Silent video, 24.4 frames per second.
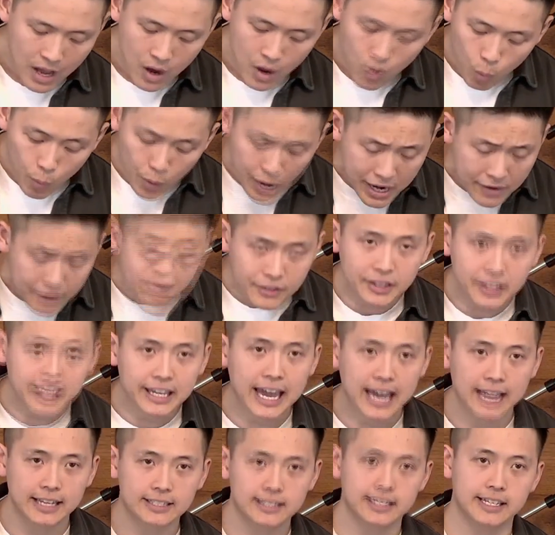Whatever the
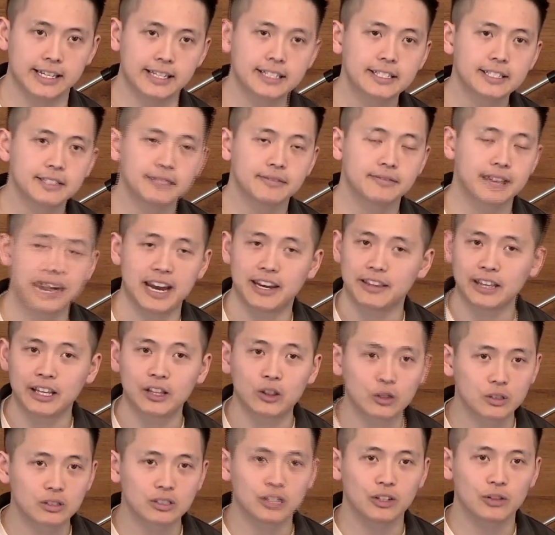case is, I think
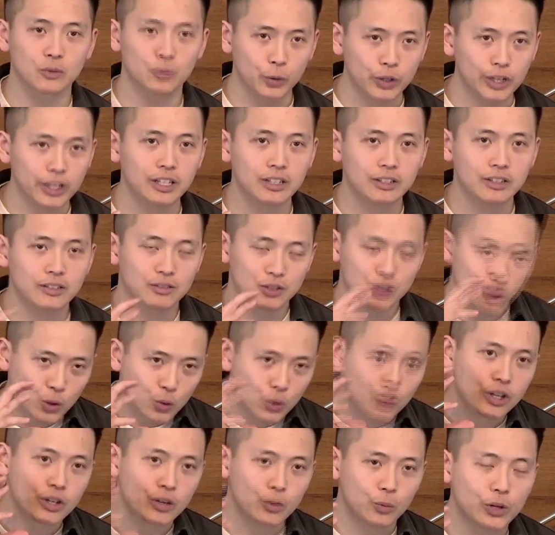those are really two
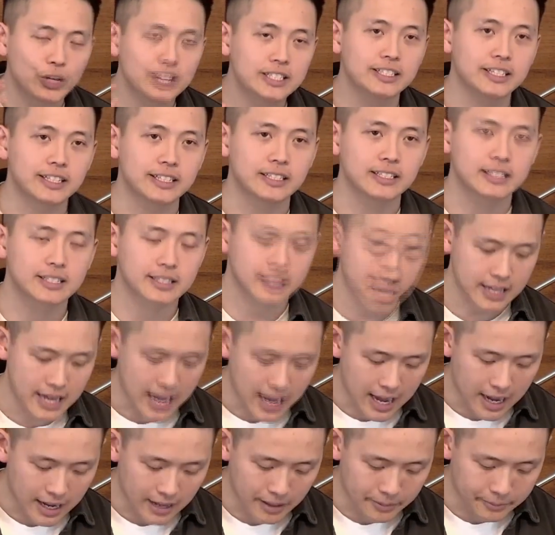good reasons.
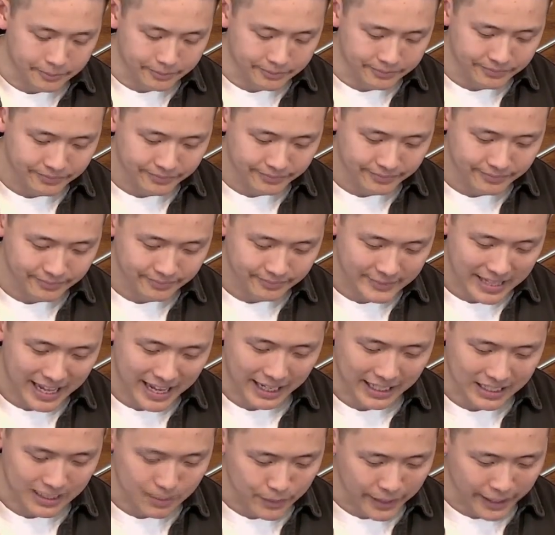that
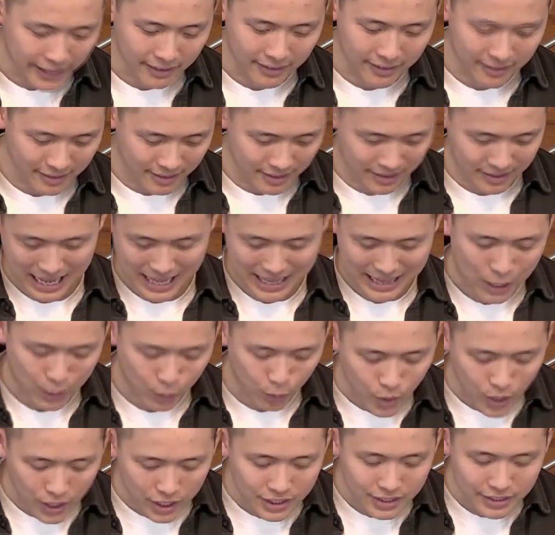explain our
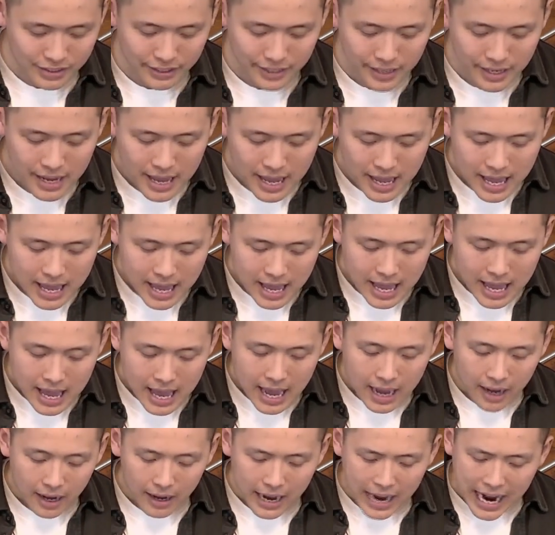question,
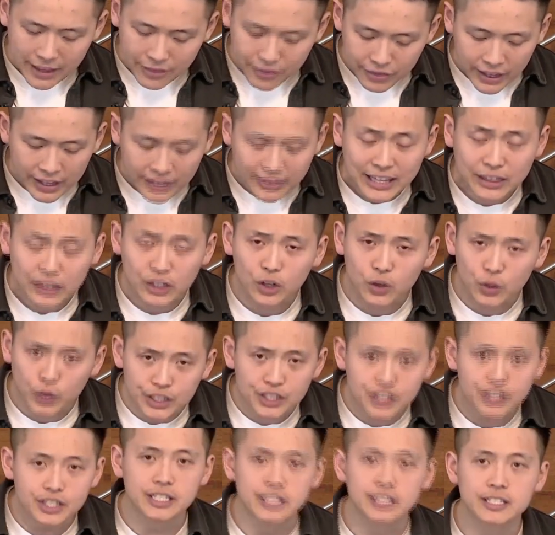I think that the
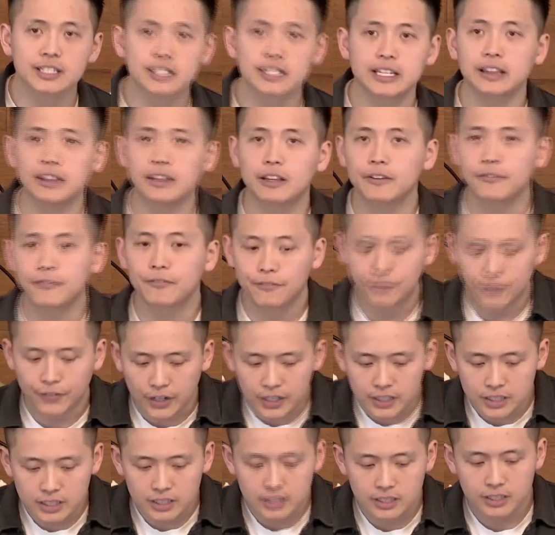Christians in the
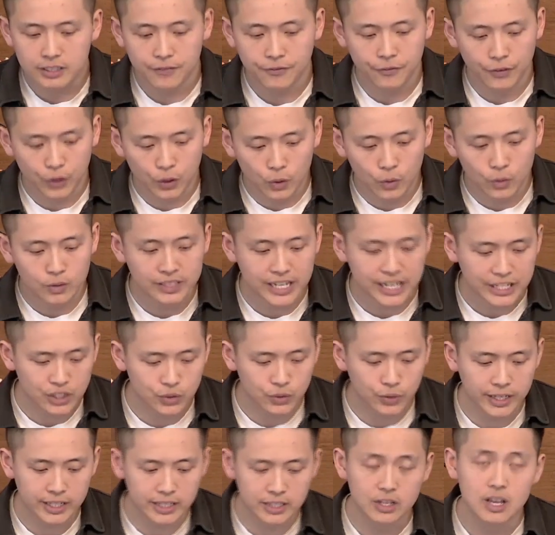first few
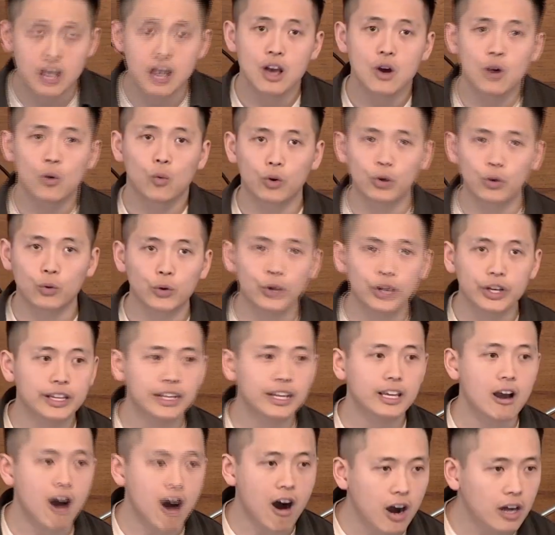centuries were
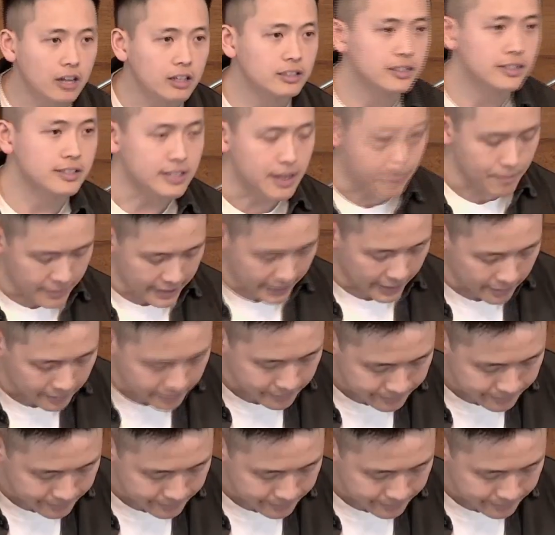really onto something.